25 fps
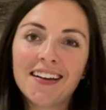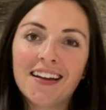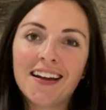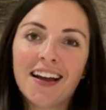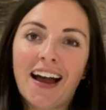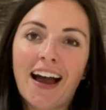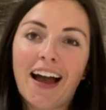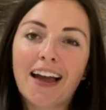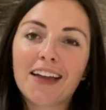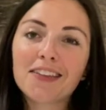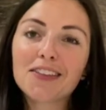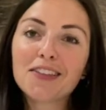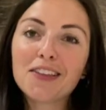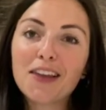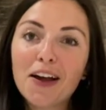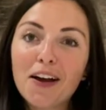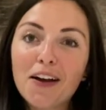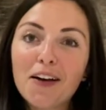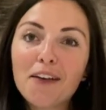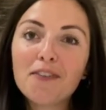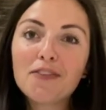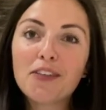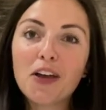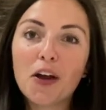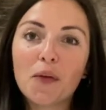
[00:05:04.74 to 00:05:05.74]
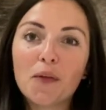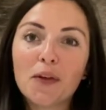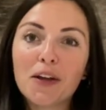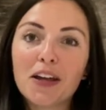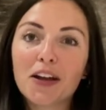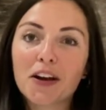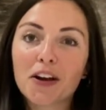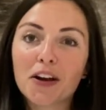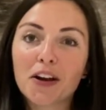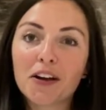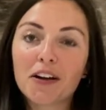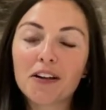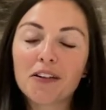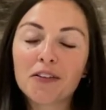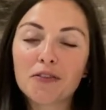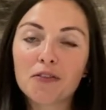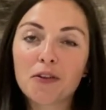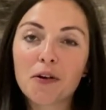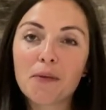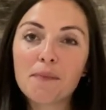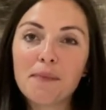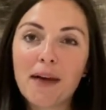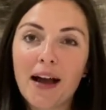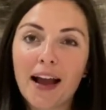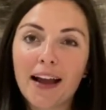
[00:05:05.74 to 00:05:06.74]
I love that we are
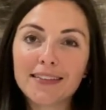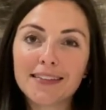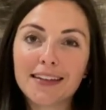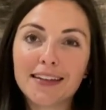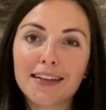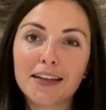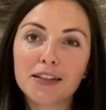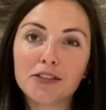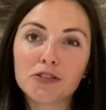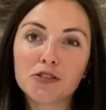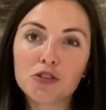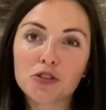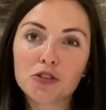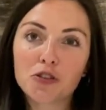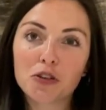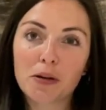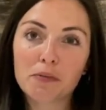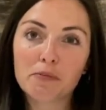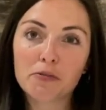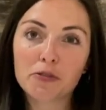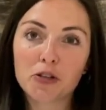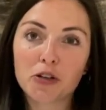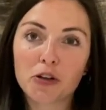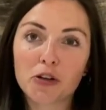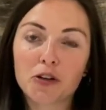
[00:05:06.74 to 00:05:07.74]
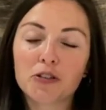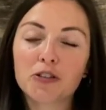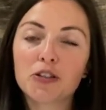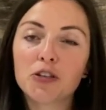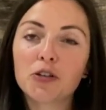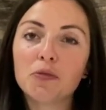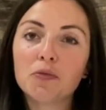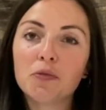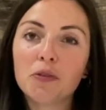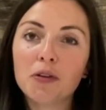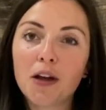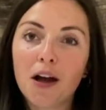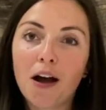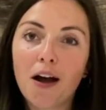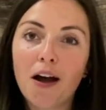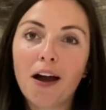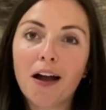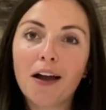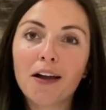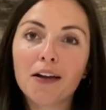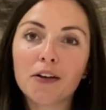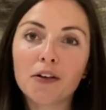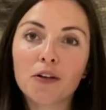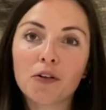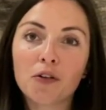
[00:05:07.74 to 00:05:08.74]
reminded in Scripture to not
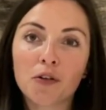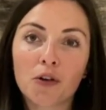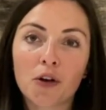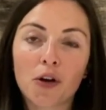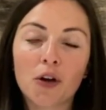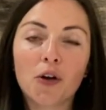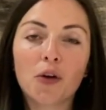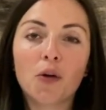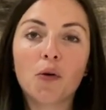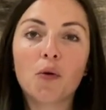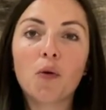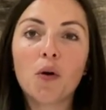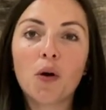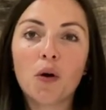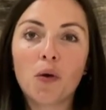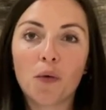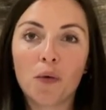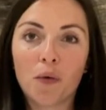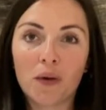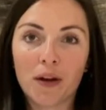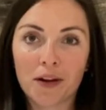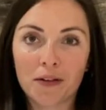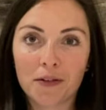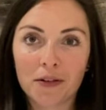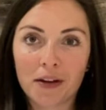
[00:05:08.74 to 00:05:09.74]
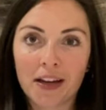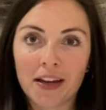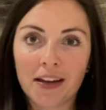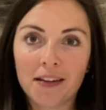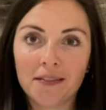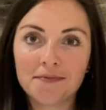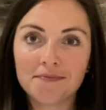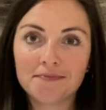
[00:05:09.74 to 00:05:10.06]
grow weary.